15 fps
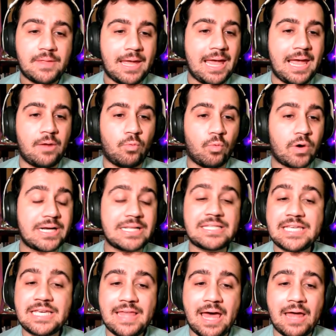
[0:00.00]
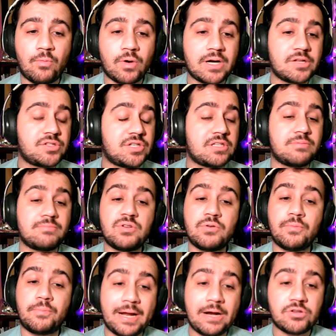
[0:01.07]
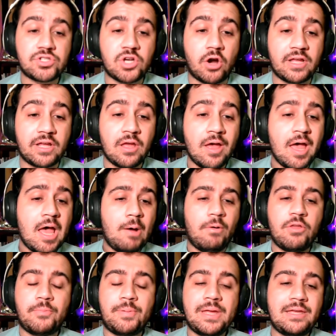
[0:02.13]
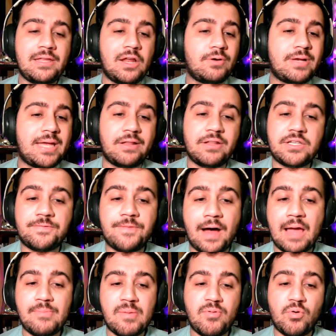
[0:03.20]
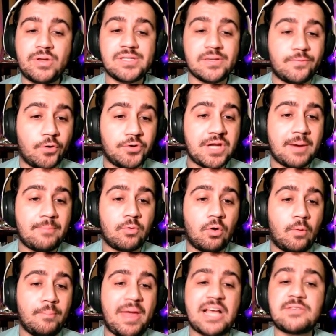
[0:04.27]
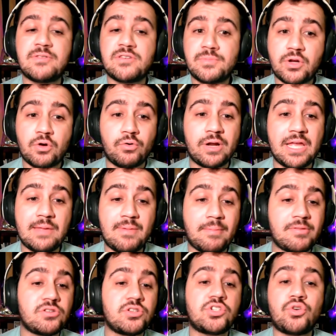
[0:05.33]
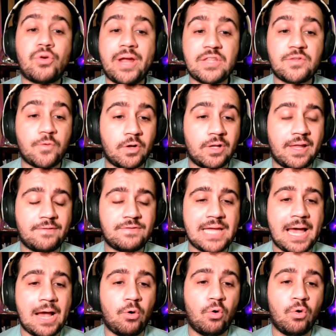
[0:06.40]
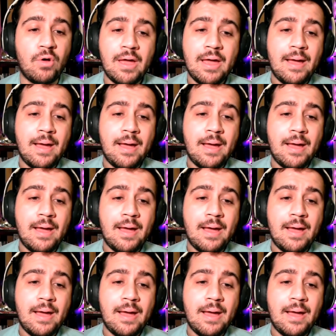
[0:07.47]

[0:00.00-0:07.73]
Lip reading: And we're going to see that. We're going to see some new players starting, whether it be, Kahlee Tafai maybe wins a full-time role, Maximus McCree, maybe there's a transfer at left tackle,